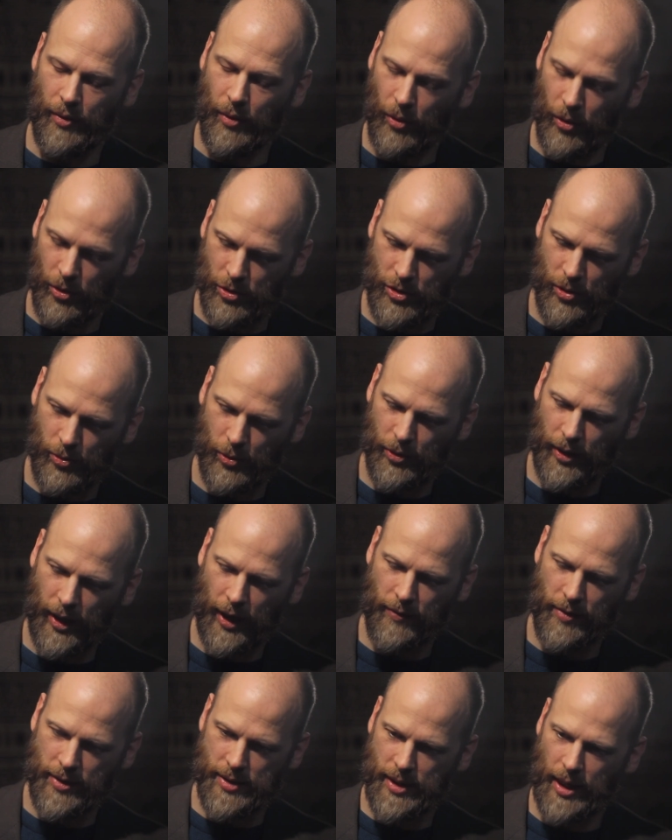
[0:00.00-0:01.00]
also when you
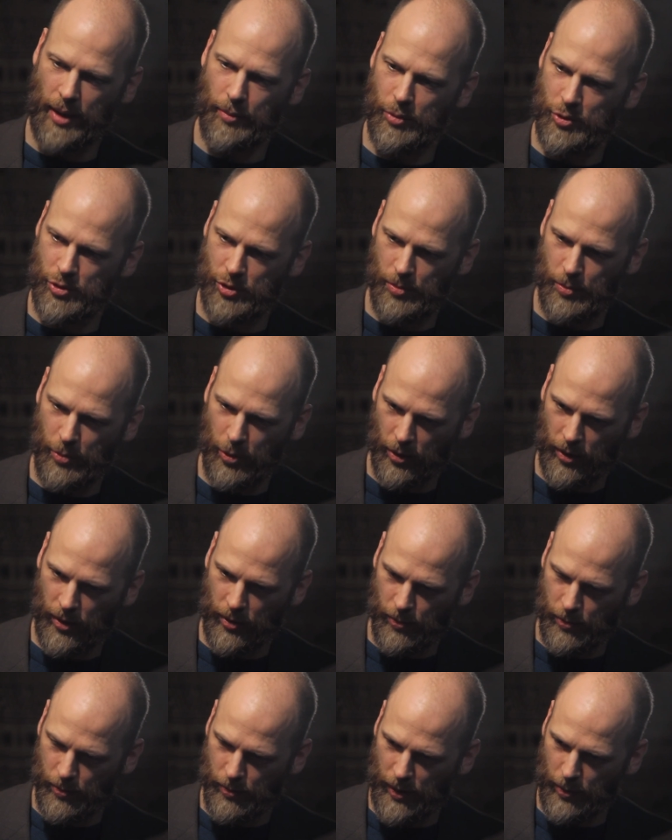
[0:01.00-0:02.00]
have examples of
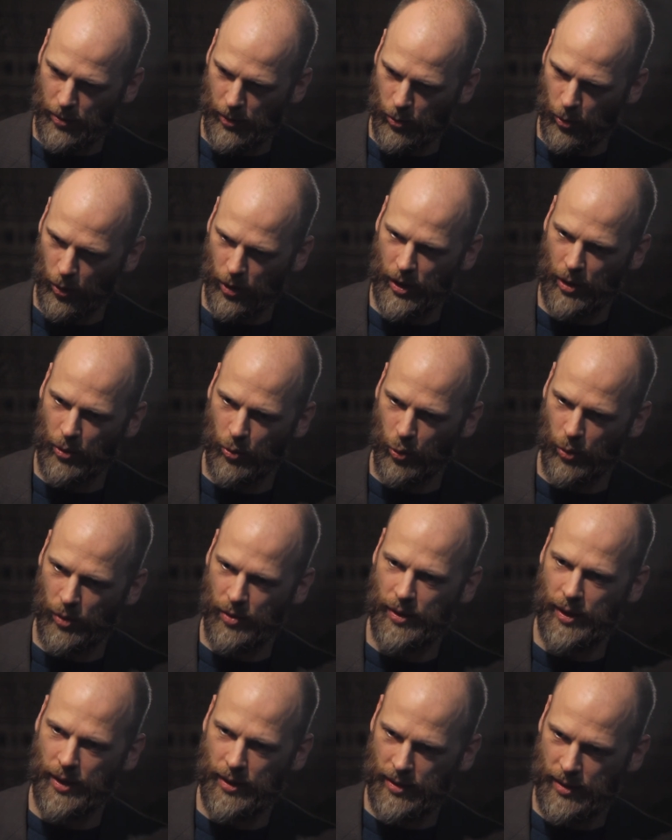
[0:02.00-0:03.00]
people working
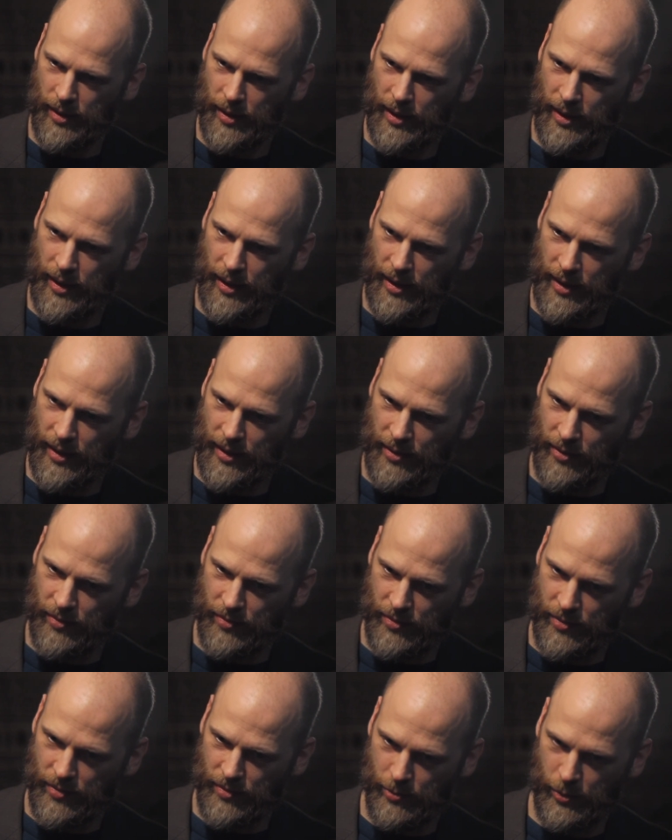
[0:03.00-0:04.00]
within
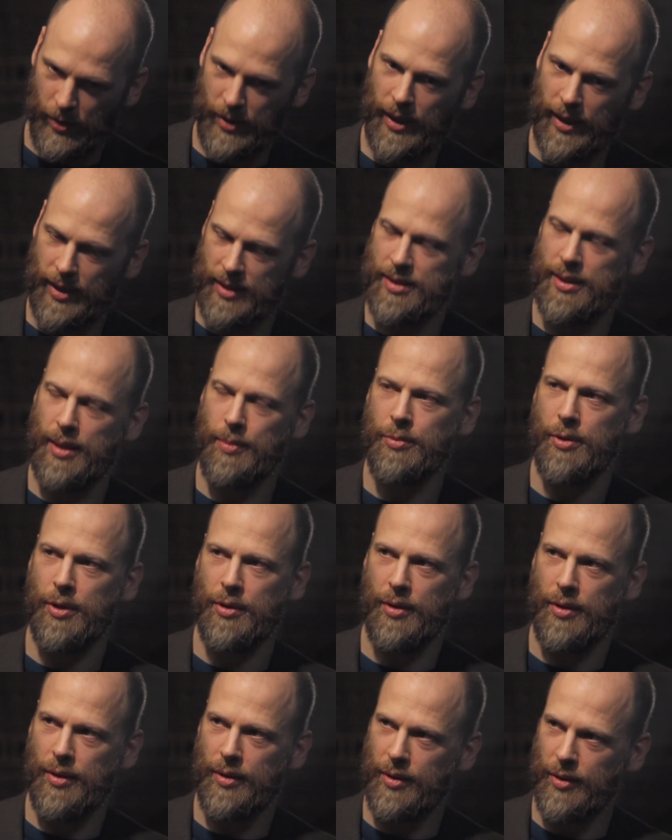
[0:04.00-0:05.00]
really
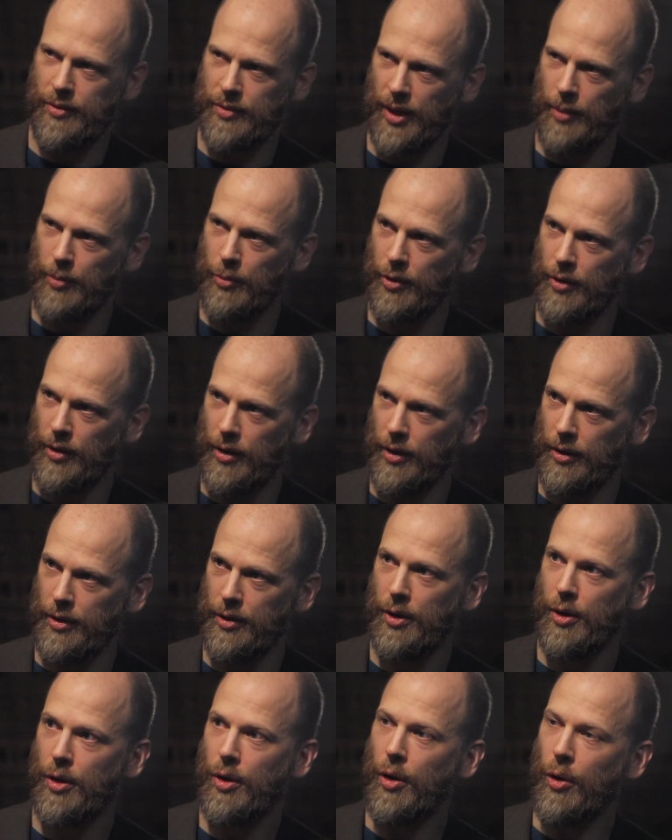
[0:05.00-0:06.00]
accepted contemporary art
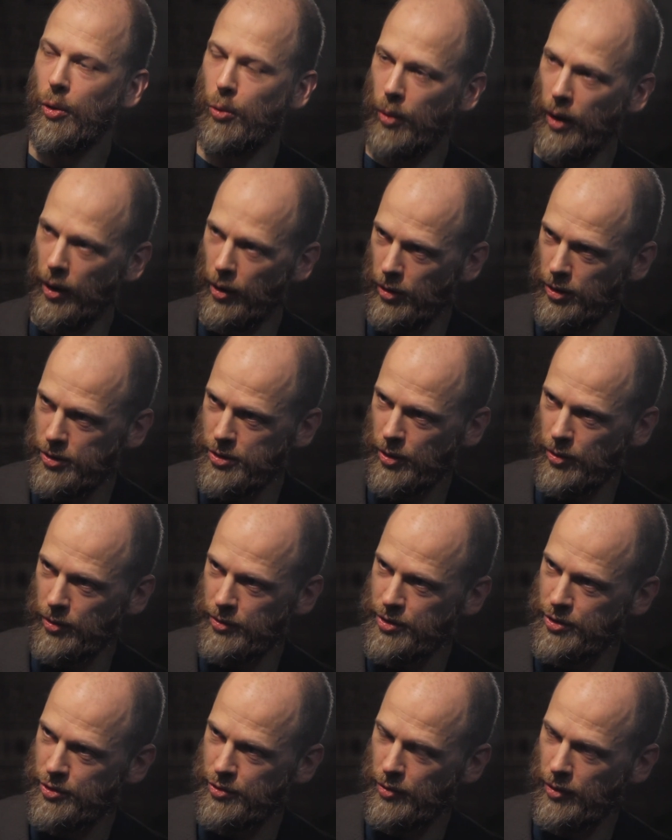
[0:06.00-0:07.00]
who are also
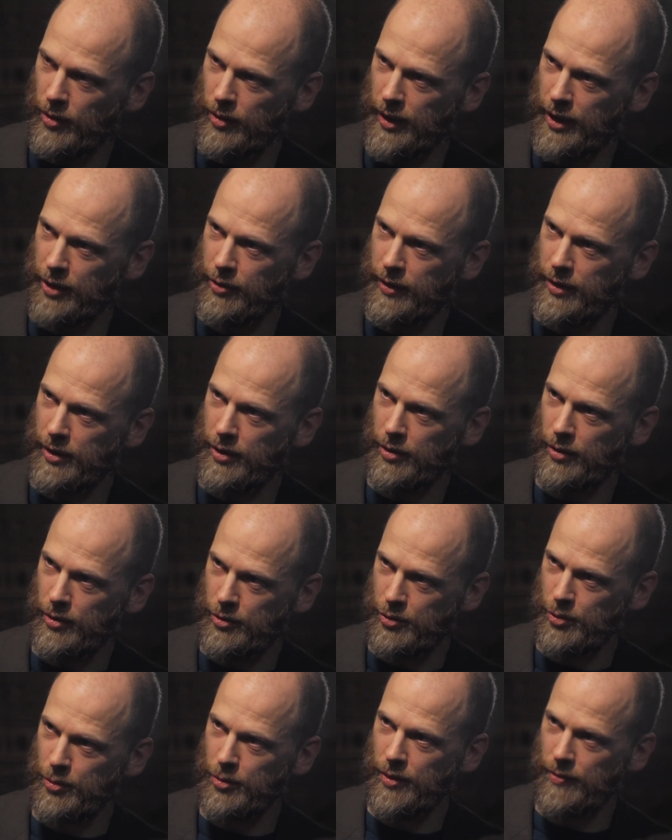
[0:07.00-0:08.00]
strongly critical
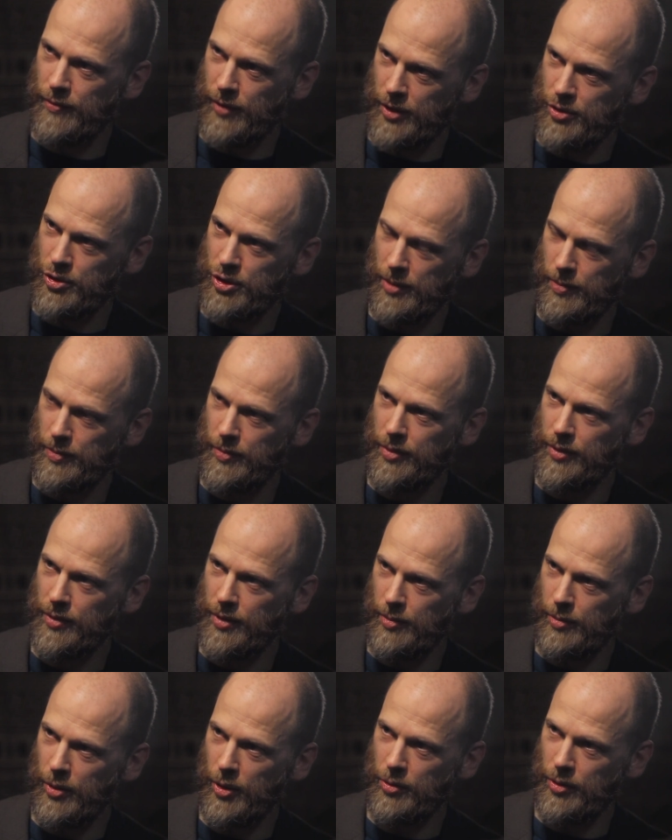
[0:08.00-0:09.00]
to the friendship
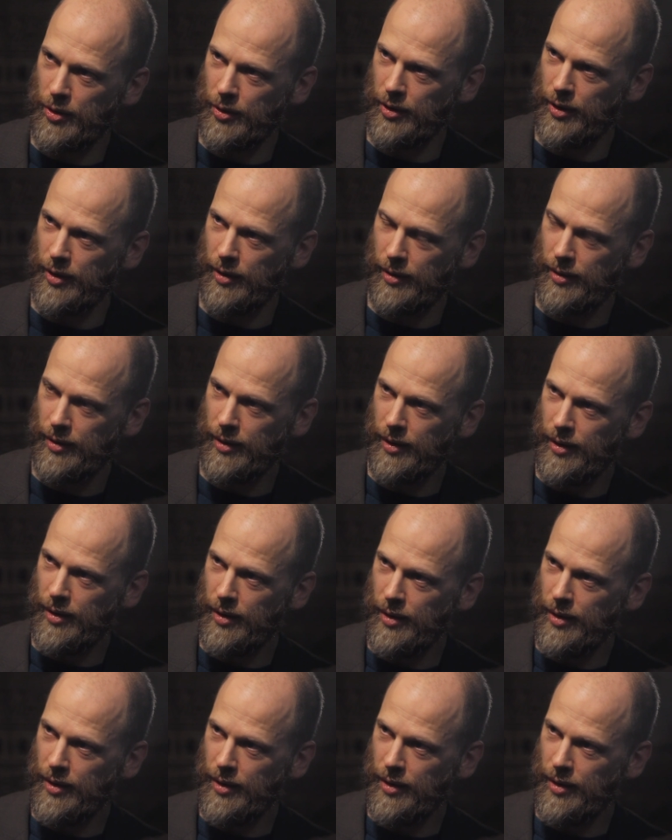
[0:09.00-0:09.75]
component here,